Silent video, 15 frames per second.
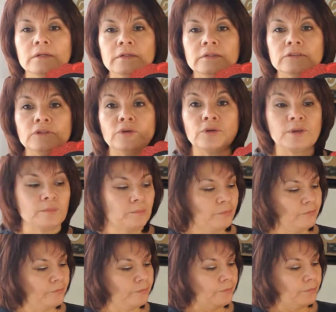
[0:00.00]
So you can
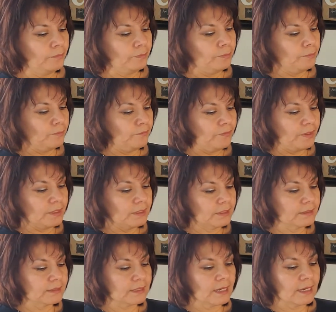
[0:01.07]
fit a
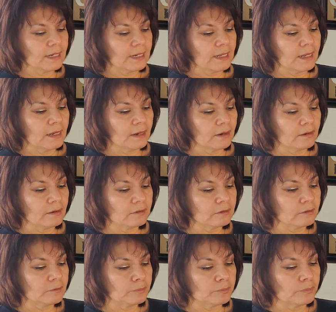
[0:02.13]
design here,
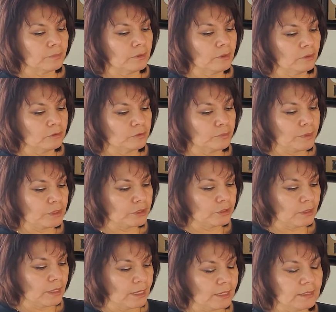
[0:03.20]
you know,
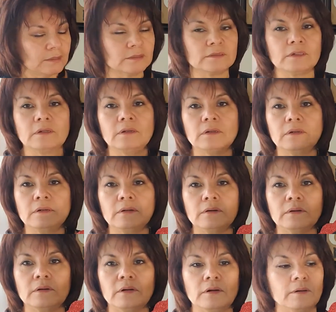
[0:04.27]
specialize
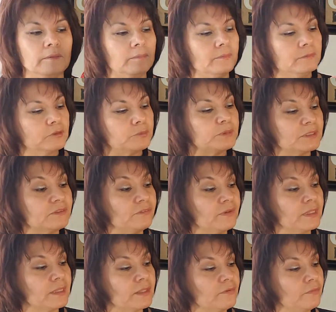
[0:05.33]

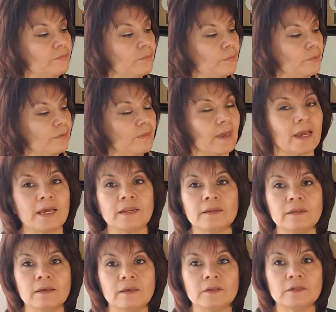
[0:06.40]
specifically for
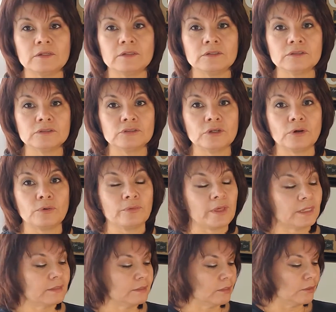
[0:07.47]
that. So
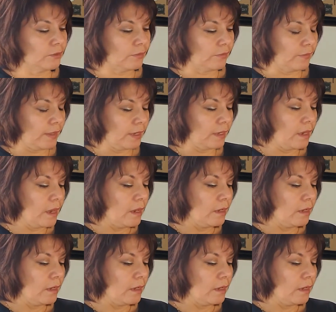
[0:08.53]
that's a good thing.